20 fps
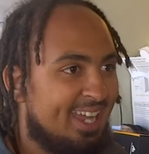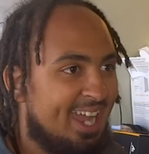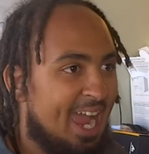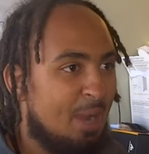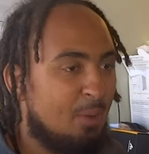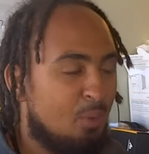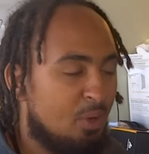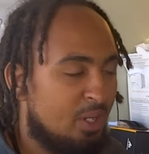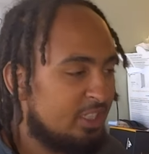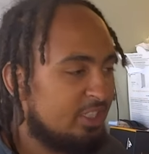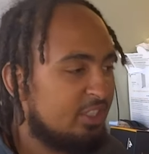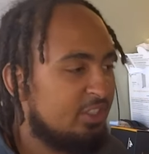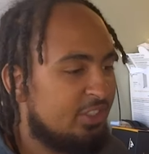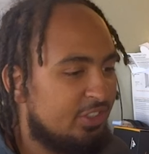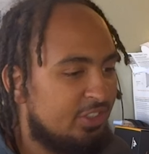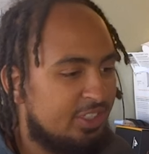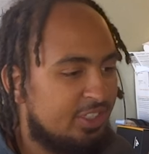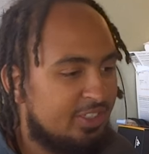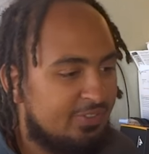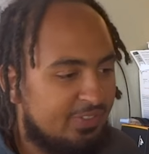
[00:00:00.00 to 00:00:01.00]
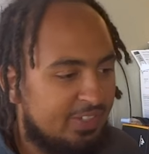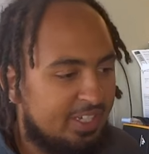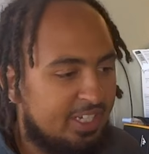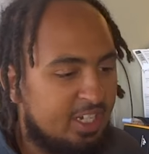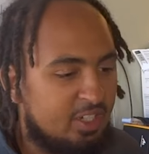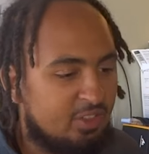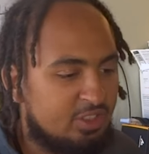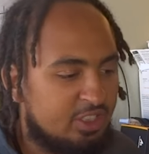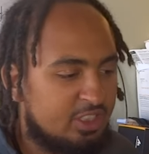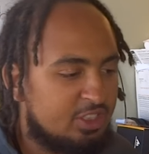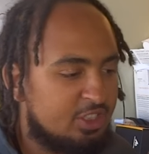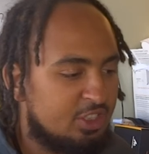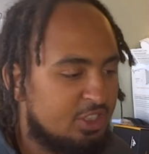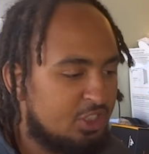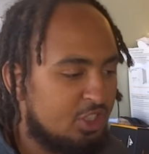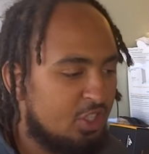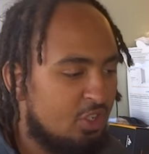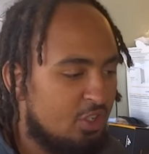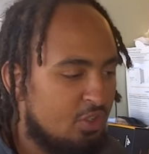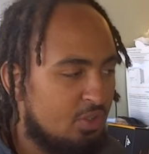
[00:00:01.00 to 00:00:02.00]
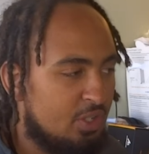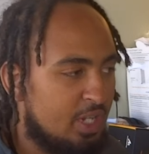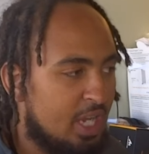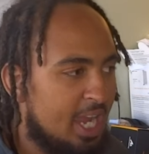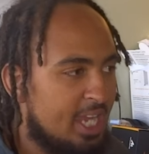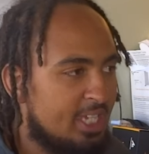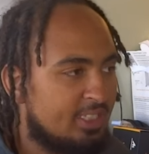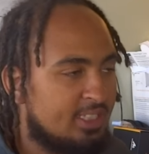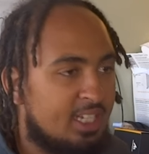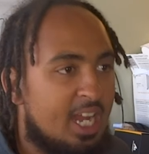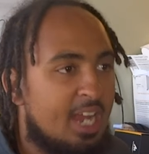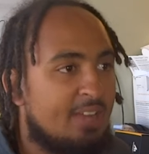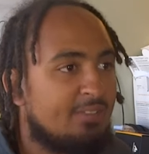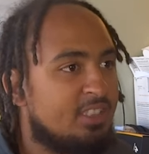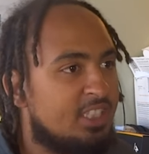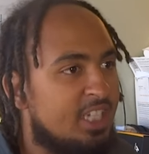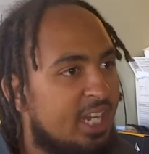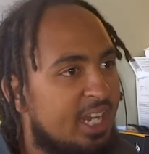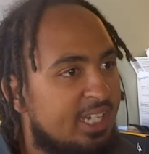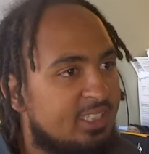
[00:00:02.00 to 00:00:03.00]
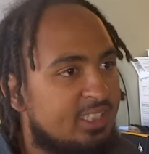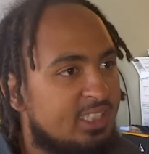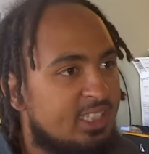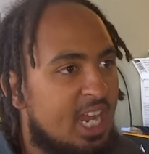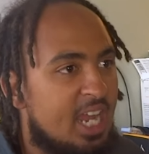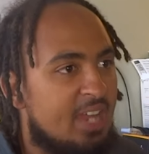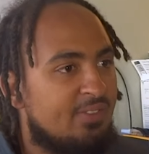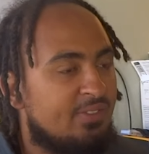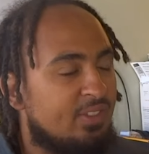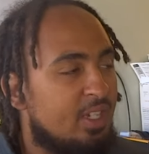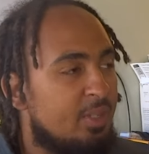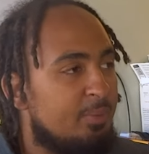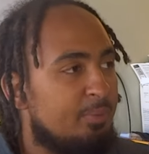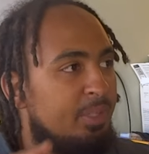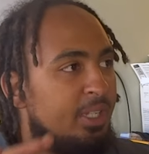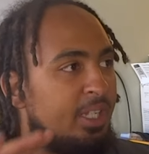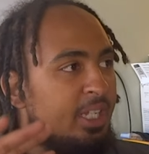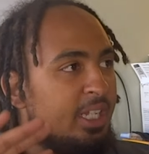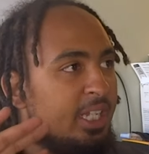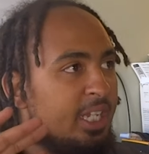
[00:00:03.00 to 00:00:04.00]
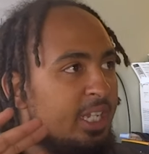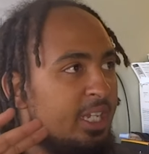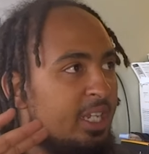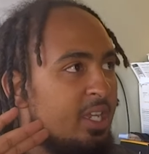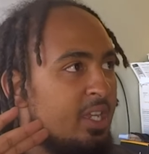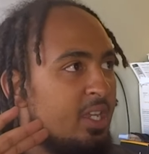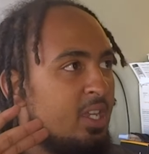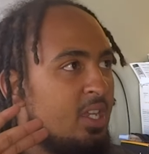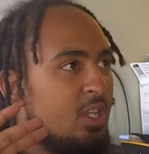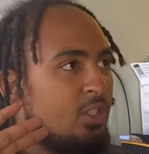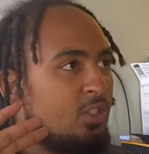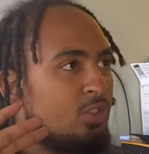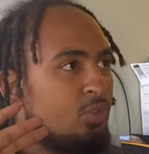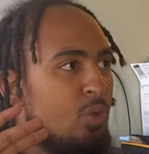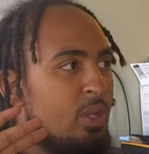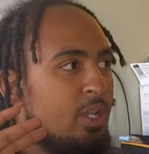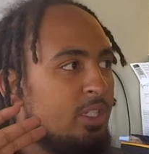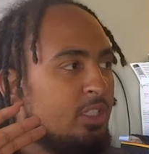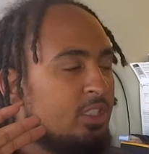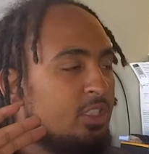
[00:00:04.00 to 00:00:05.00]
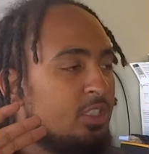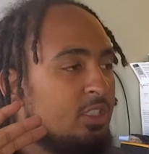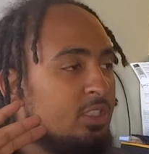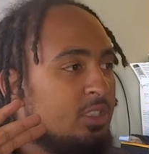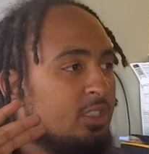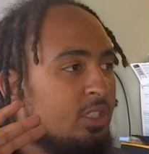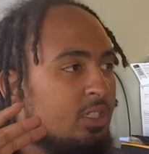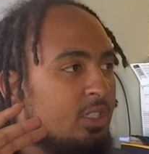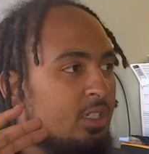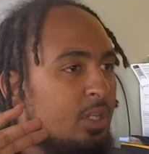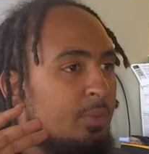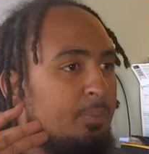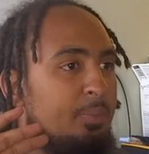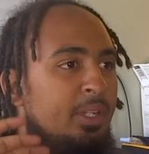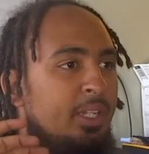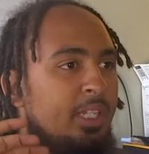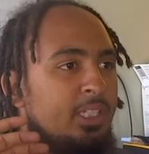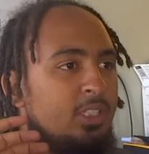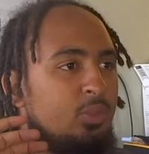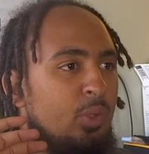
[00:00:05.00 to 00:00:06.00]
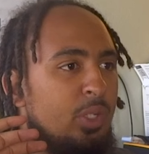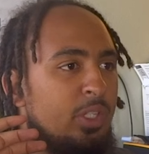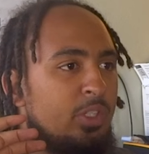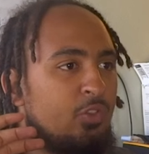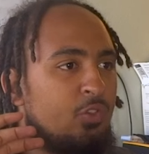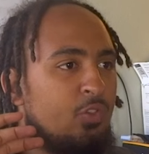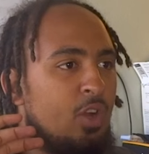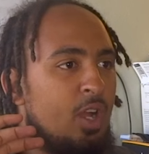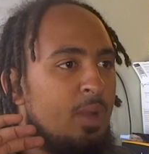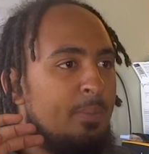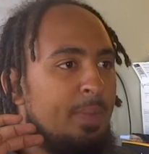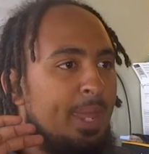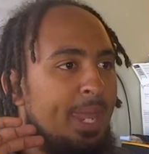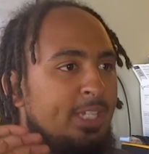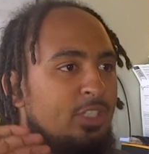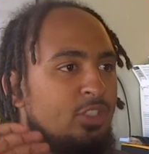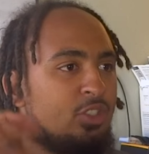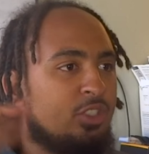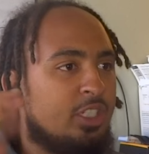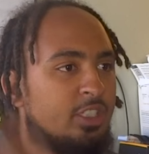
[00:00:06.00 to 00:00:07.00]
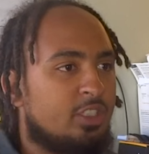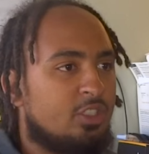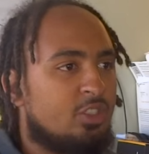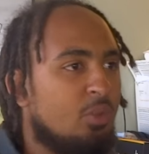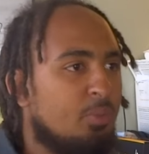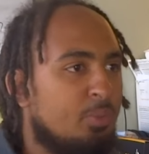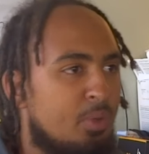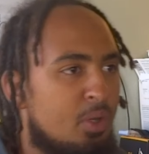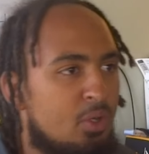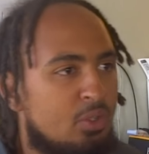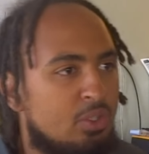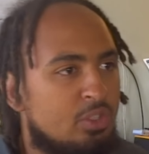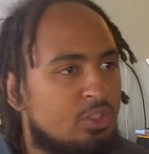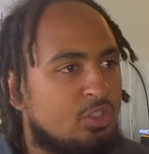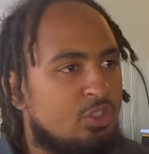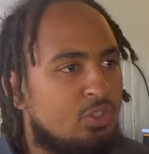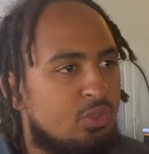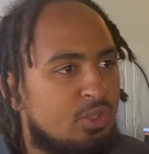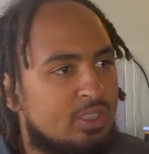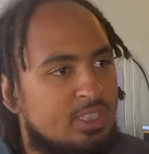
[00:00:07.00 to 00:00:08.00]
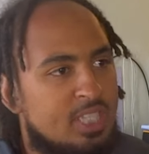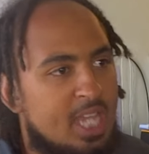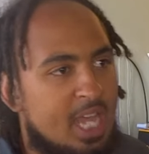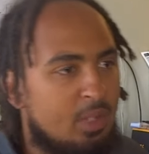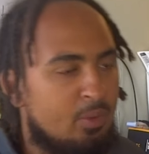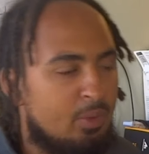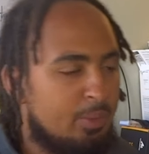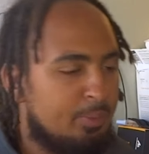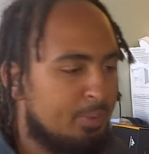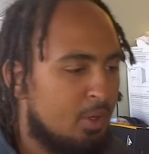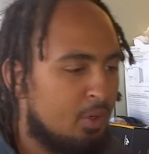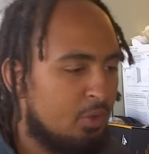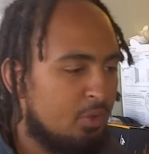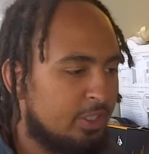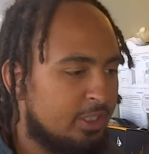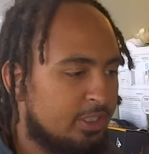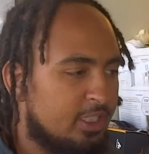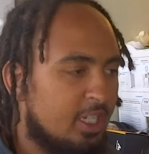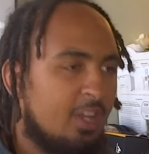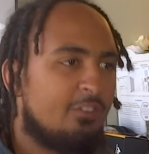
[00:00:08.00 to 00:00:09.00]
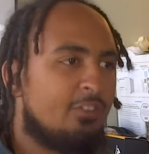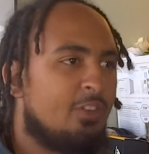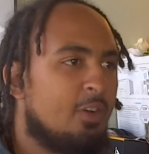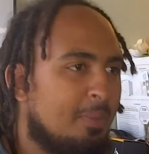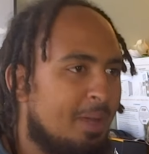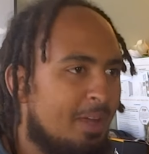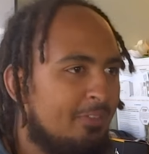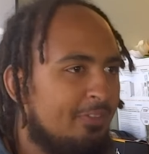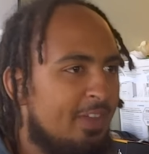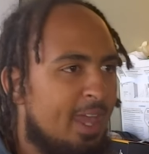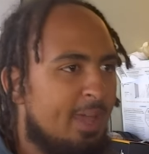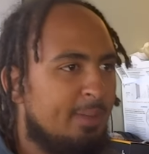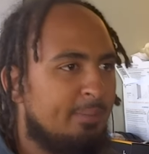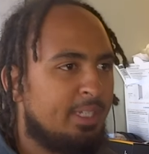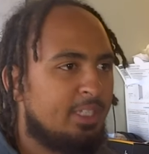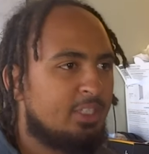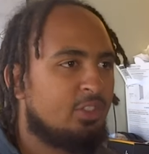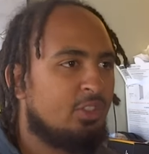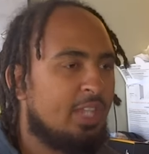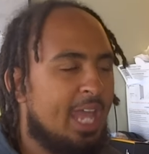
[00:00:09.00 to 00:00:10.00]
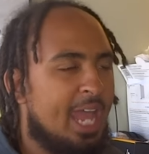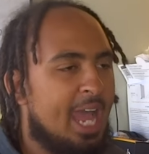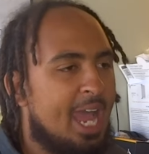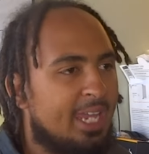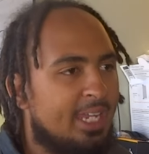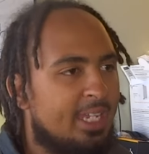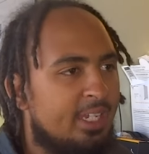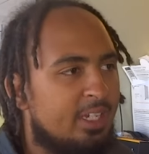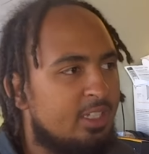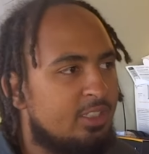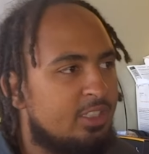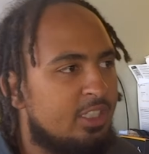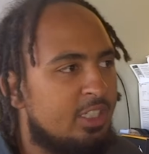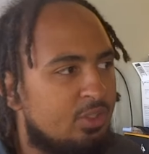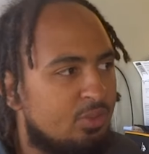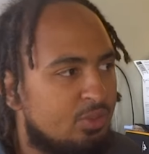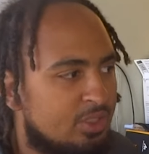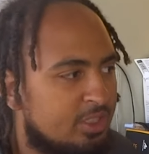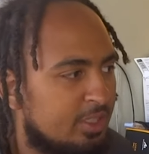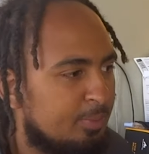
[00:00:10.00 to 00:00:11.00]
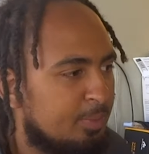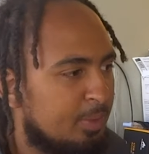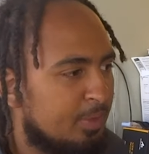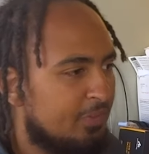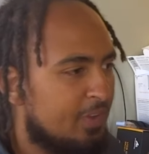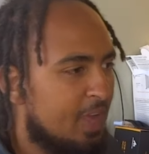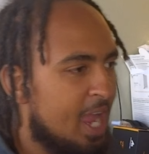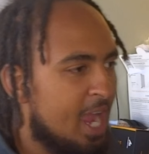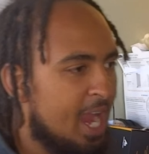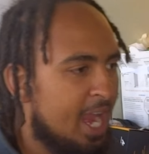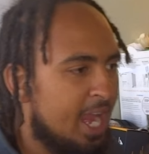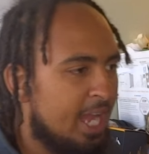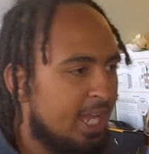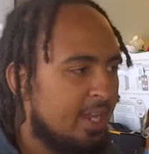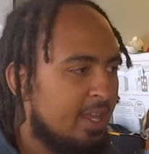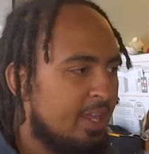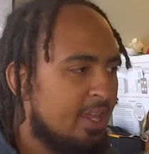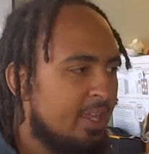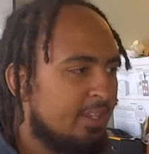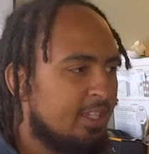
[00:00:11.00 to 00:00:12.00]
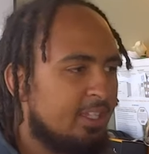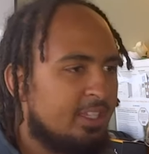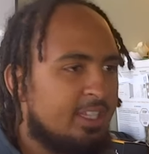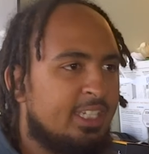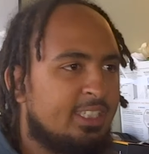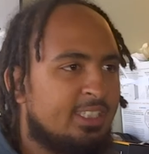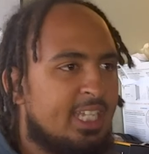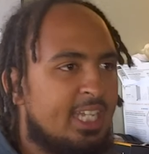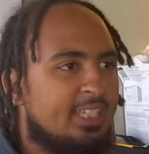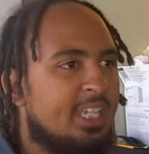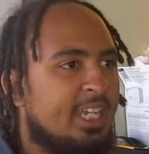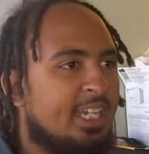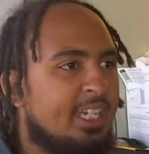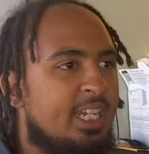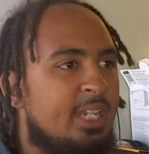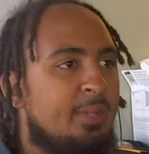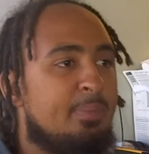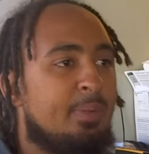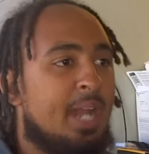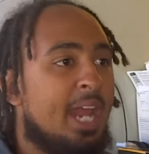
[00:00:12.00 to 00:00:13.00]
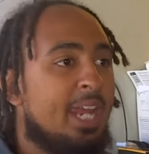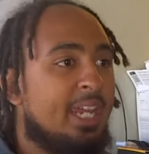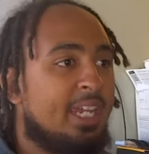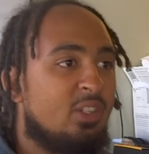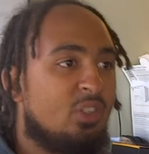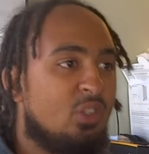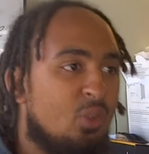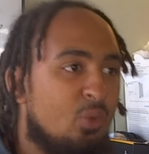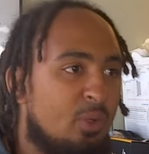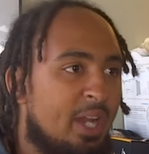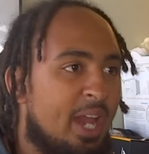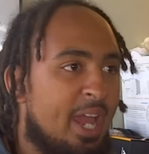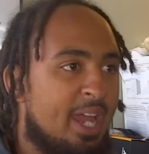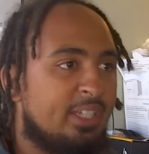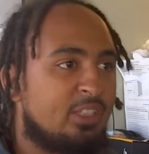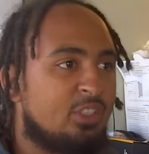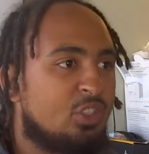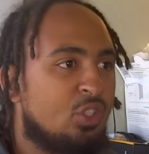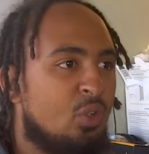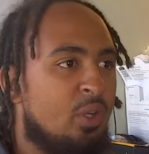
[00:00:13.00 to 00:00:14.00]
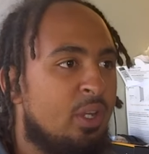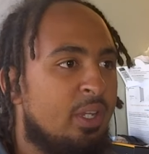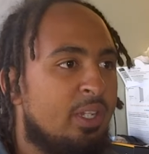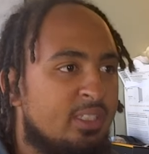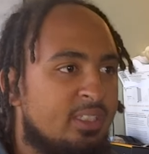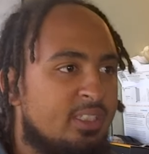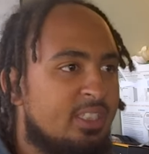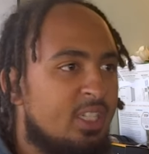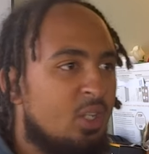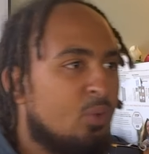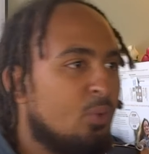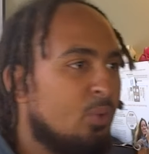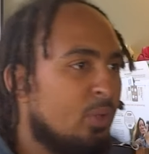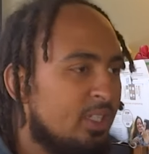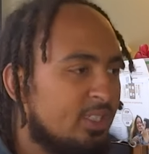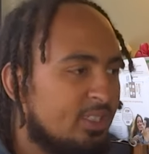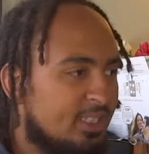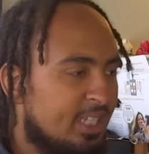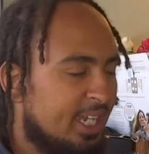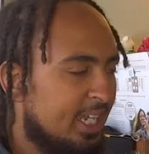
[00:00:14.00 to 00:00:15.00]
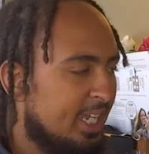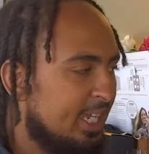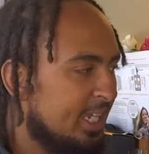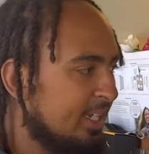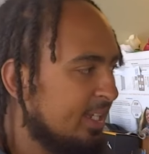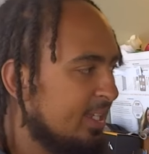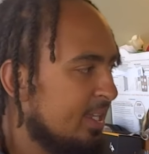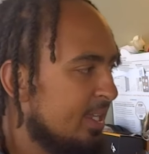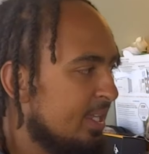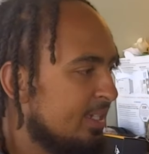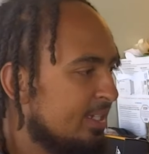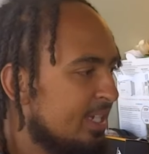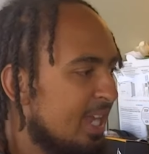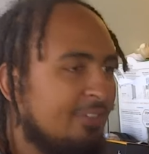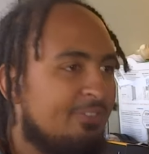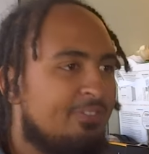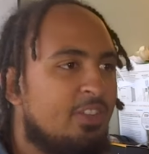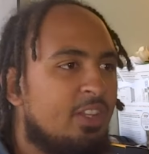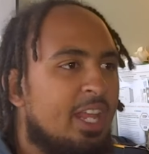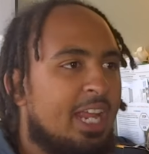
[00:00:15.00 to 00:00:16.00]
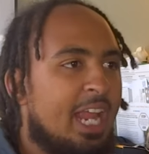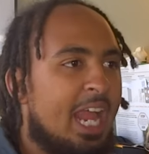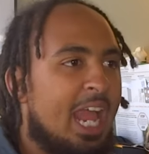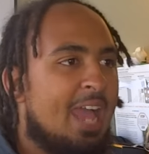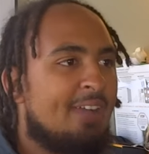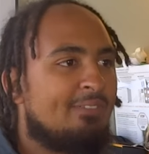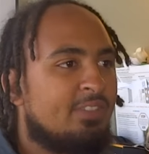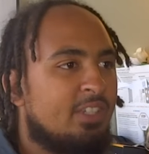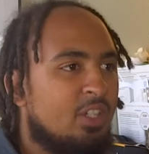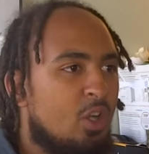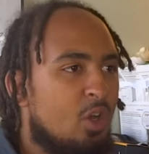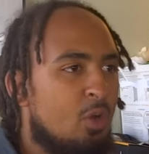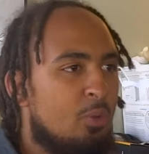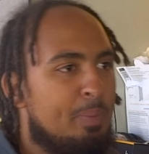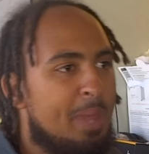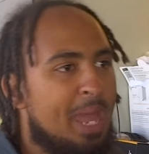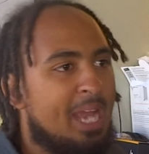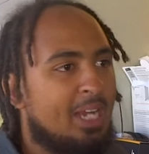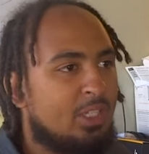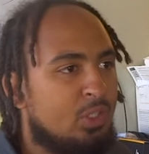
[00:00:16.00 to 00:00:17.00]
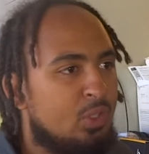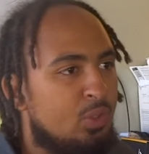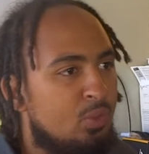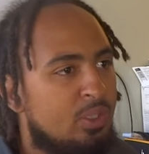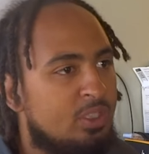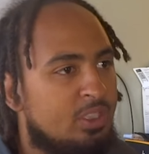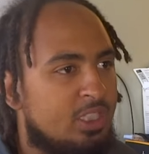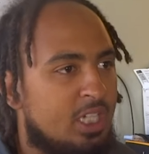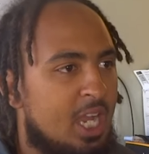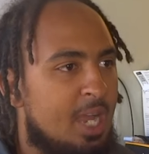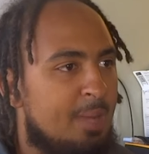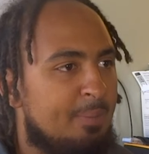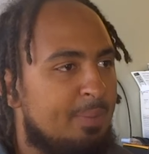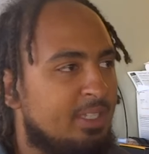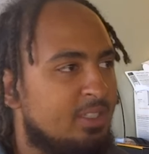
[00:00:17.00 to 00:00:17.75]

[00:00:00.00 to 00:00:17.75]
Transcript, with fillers: I wanted to do this video just to show you guys that I've changed and I've completely switched completely switched from a traditional brokerage to a salary brokerage for my family so that I can continuously provide the things that they need, but I can do what I enjoy and sell real estate and not feel like I have to go back to a job.